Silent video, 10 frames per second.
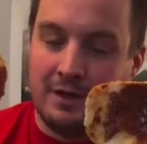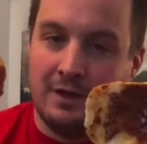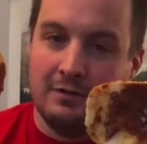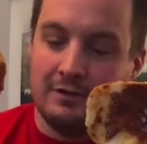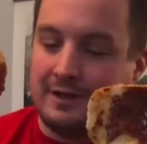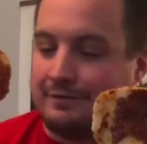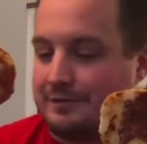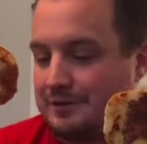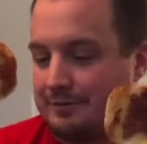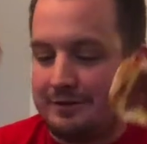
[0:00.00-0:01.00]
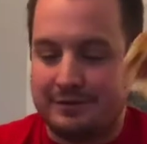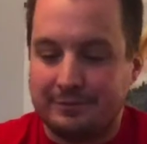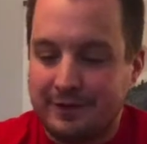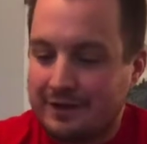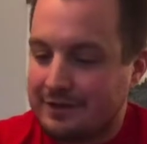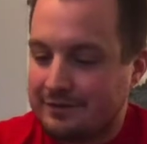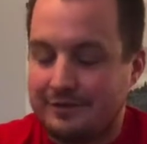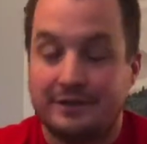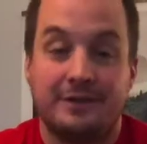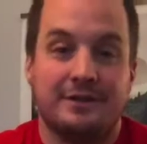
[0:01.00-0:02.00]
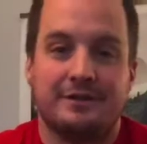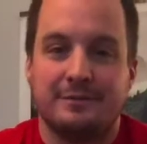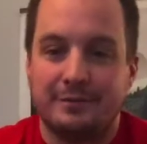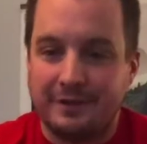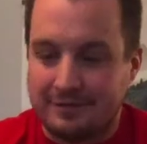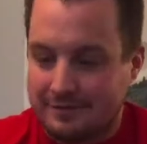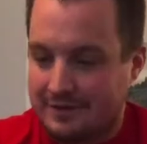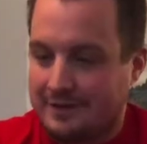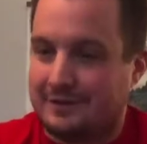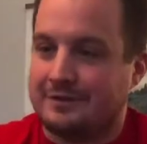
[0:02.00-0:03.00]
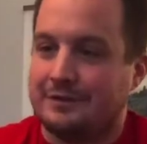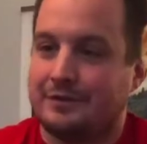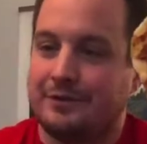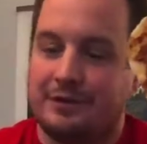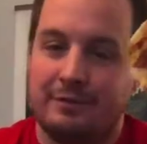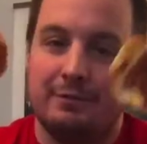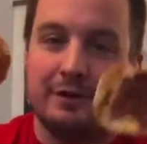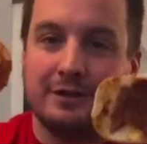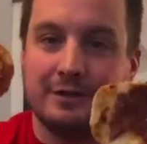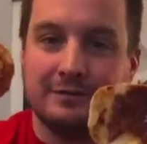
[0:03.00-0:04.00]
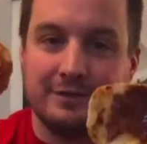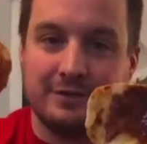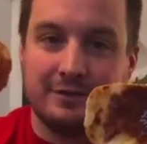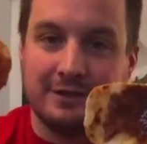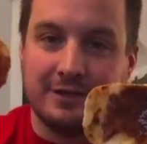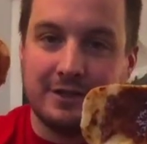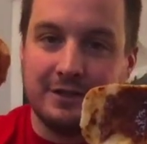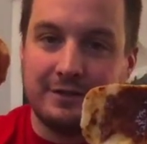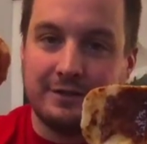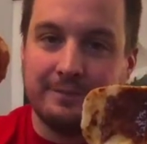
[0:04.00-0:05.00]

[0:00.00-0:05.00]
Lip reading: well, not for some reason, because there's onions and pickles on it. So the middle is clean on here.